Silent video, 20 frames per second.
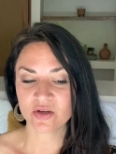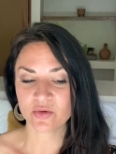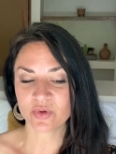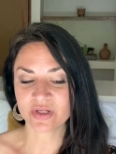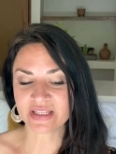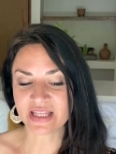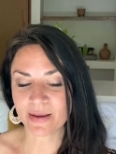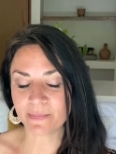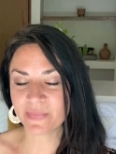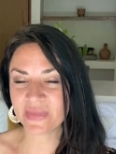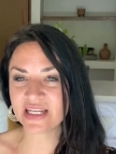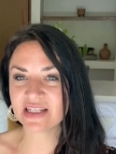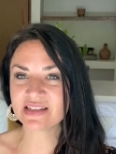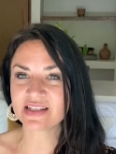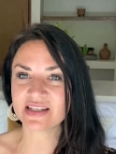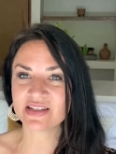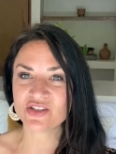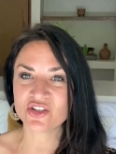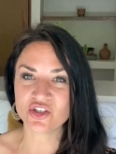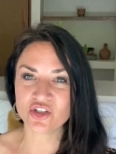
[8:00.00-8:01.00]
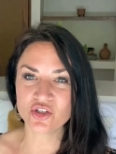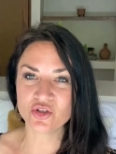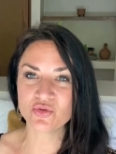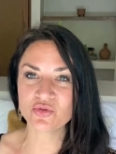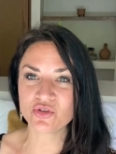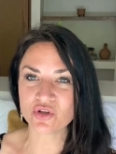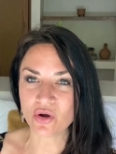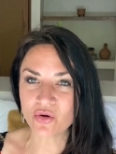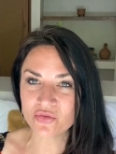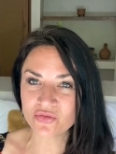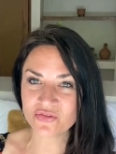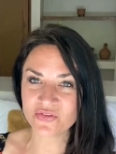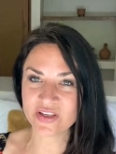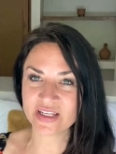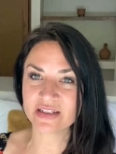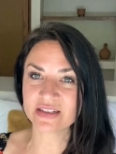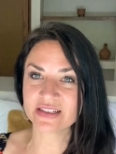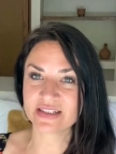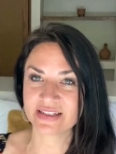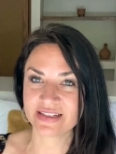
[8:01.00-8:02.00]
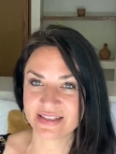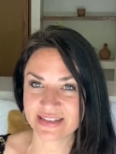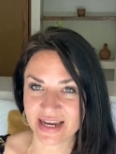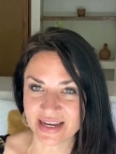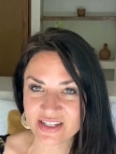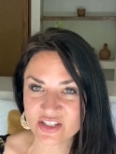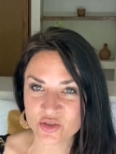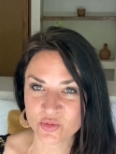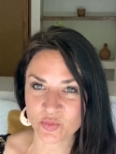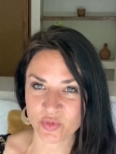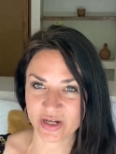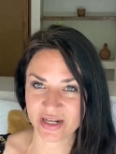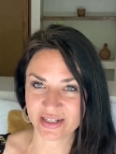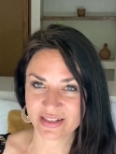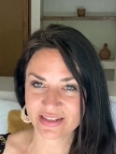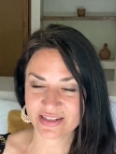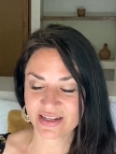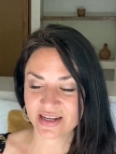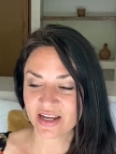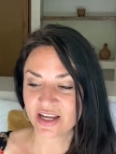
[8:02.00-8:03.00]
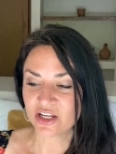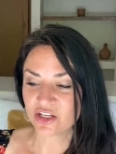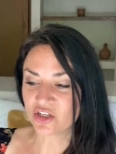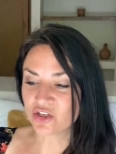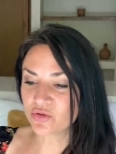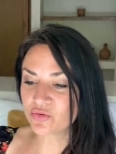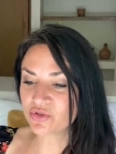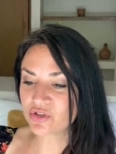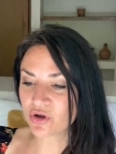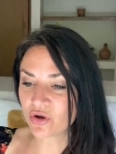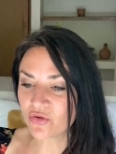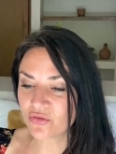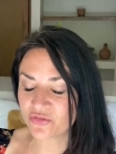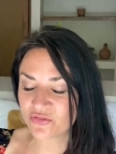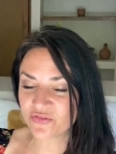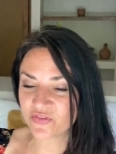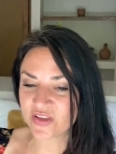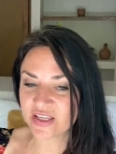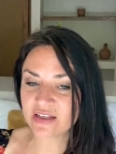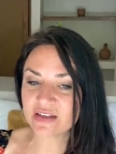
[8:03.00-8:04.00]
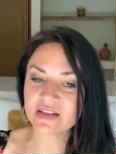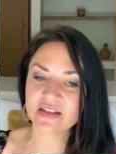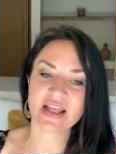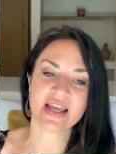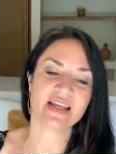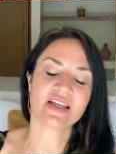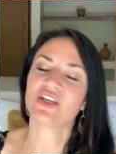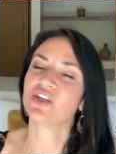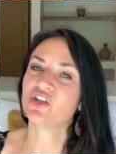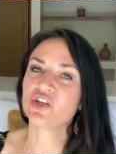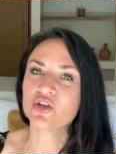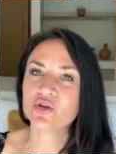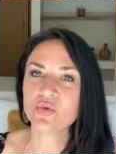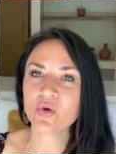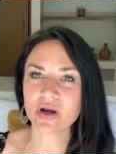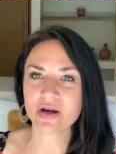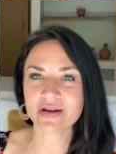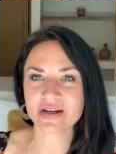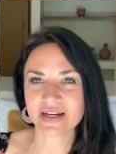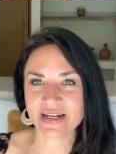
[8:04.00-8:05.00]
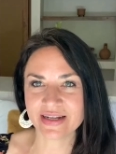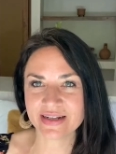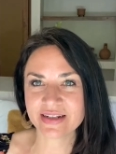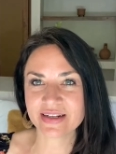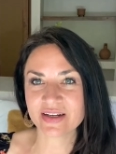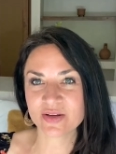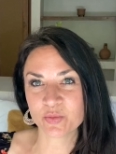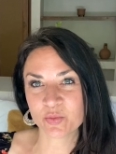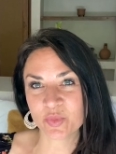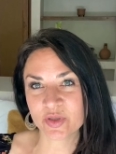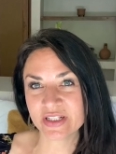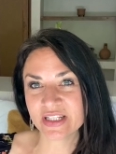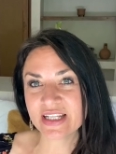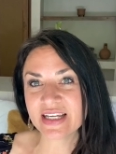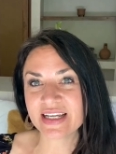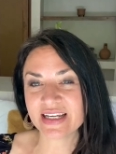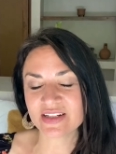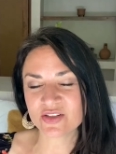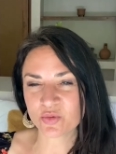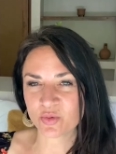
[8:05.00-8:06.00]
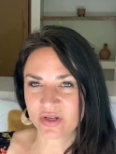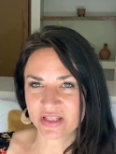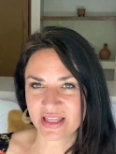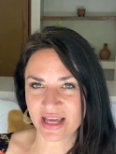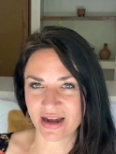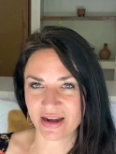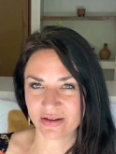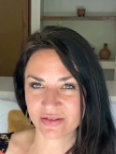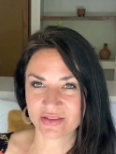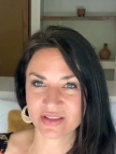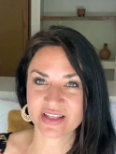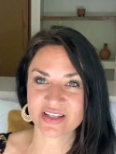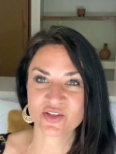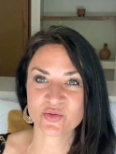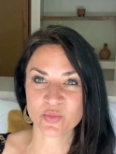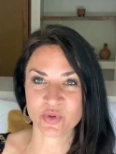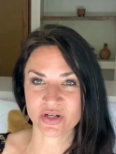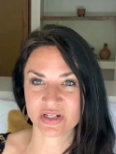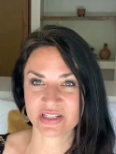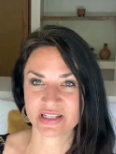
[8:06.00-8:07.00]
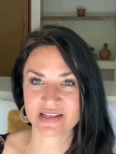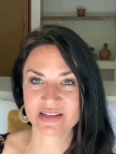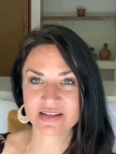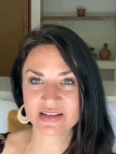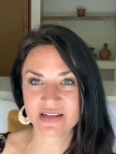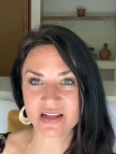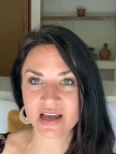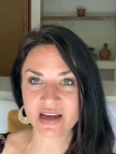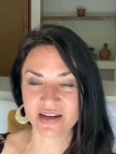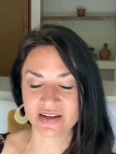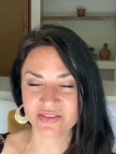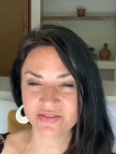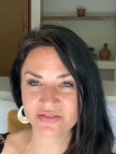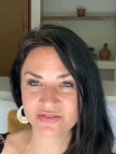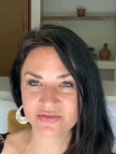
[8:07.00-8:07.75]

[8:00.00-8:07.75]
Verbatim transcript: What that means is you don't feel desperate. You don't feel like you are incomplete without this person's love.